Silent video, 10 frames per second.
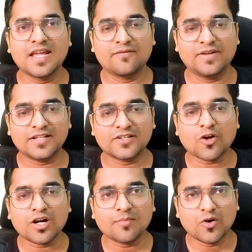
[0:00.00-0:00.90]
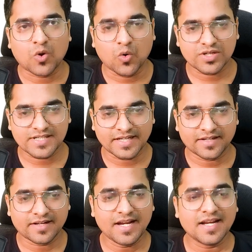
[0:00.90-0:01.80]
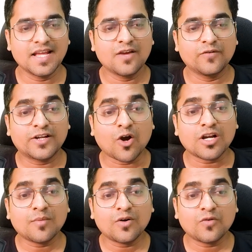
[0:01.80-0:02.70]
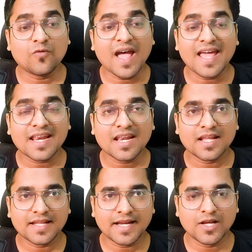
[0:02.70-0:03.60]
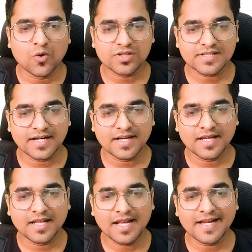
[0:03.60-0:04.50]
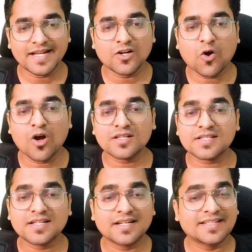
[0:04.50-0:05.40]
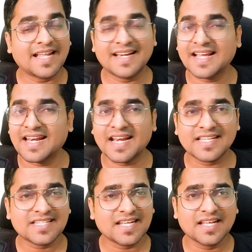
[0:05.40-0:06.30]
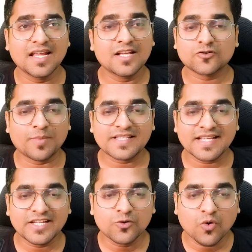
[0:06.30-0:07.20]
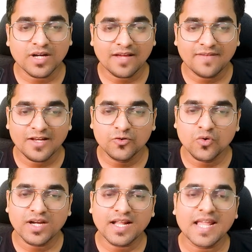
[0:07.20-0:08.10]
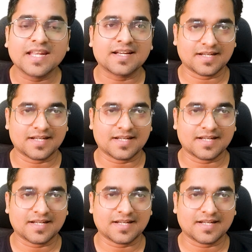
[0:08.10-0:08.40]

We talked about hosting, right? We talked about where getting hosted, let and const, the declaration. So basically you don't have value, you get error